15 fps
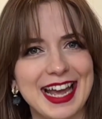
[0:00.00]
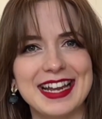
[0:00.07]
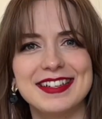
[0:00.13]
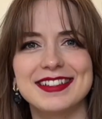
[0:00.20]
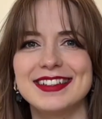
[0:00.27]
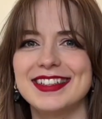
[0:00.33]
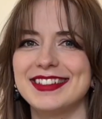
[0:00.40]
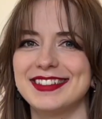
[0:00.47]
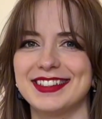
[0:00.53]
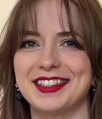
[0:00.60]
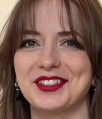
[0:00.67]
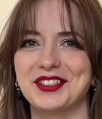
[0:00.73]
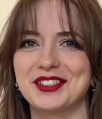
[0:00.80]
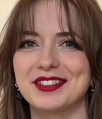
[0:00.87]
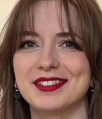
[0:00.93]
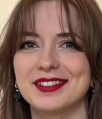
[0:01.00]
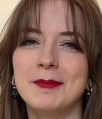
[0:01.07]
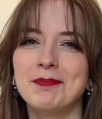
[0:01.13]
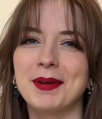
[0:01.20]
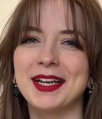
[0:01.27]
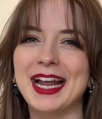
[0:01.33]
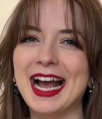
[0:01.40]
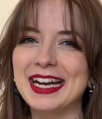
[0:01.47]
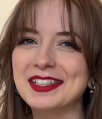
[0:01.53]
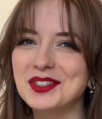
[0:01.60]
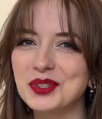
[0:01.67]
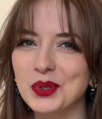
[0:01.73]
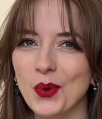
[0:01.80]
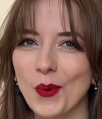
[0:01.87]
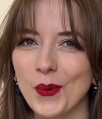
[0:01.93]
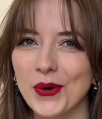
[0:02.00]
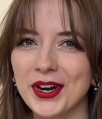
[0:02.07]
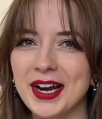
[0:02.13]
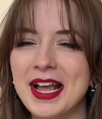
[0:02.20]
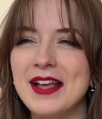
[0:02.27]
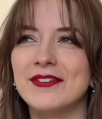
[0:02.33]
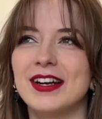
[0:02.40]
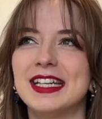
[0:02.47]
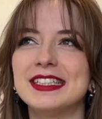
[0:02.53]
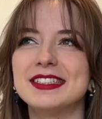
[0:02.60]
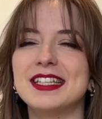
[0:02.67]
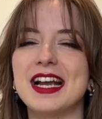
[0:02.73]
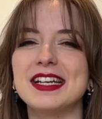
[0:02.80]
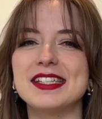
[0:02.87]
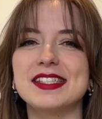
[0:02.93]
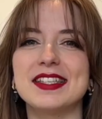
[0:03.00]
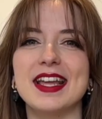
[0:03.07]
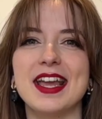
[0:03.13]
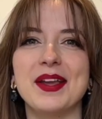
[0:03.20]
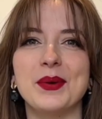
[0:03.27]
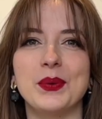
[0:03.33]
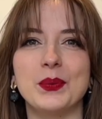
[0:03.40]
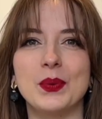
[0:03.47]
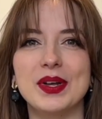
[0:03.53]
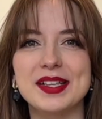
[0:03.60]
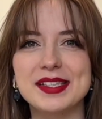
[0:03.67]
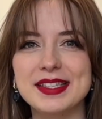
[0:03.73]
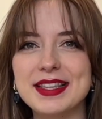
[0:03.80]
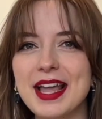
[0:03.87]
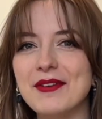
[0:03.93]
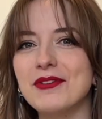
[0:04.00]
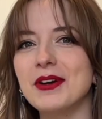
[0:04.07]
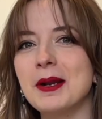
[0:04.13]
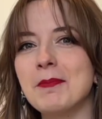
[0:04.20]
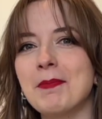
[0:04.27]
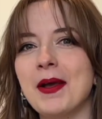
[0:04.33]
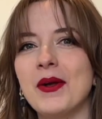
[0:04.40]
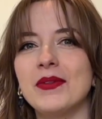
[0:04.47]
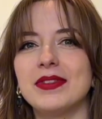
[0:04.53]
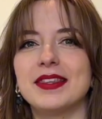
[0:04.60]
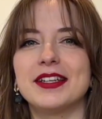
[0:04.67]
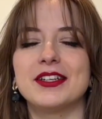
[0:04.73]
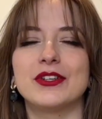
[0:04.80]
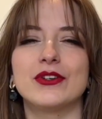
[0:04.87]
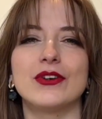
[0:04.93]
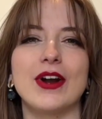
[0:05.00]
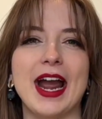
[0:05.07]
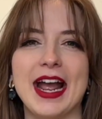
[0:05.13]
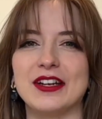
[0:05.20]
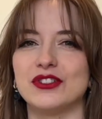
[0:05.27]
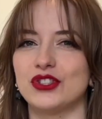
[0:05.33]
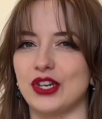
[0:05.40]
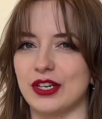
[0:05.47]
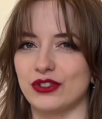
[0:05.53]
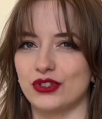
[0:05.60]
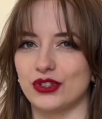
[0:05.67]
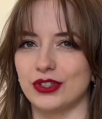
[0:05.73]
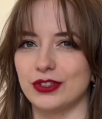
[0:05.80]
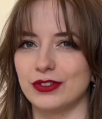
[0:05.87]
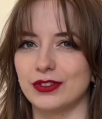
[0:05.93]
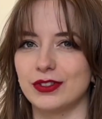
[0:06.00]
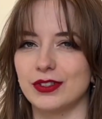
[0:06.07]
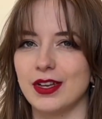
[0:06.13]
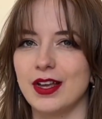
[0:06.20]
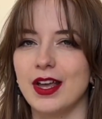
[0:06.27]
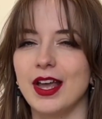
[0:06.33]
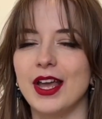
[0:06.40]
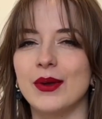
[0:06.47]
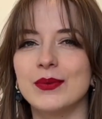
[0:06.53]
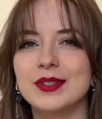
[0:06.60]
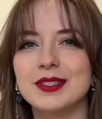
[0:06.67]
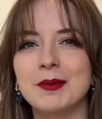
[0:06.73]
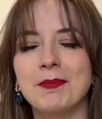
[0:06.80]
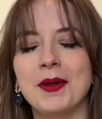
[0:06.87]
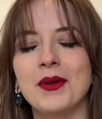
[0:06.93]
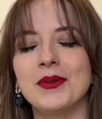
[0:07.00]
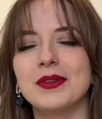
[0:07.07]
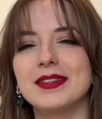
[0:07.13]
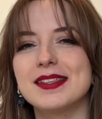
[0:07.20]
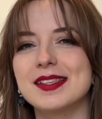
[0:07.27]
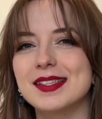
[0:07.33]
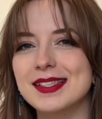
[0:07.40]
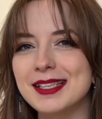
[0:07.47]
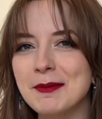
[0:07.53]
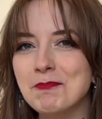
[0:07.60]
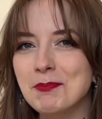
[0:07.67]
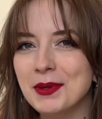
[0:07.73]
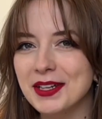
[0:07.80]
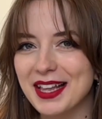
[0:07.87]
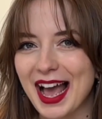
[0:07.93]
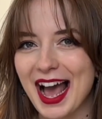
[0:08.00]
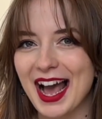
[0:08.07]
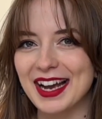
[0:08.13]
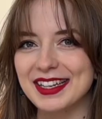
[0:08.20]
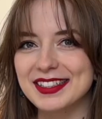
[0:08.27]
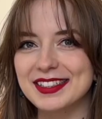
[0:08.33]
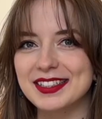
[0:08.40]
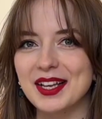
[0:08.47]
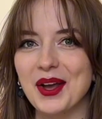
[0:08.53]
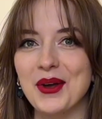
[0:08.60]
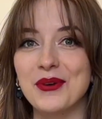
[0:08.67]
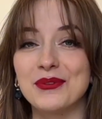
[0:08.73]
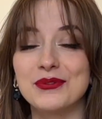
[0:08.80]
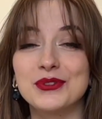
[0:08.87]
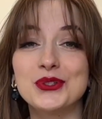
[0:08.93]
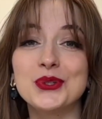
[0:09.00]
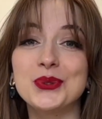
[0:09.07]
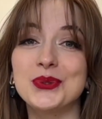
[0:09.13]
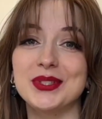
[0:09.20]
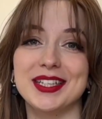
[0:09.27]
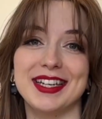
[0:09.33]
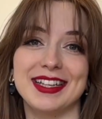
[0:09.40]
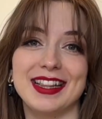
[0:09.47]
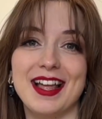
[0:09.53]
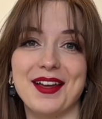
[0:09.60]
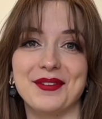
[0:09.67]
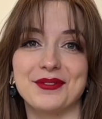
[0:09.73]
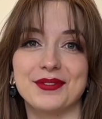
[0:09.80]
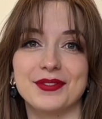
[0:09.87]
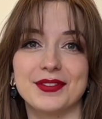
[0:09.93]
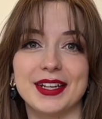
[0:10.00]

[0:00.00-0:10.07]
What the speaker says: candlelit dinners. But at its core, Valentine's Day was never about the grand gestures. It was about the simple act of choosing love,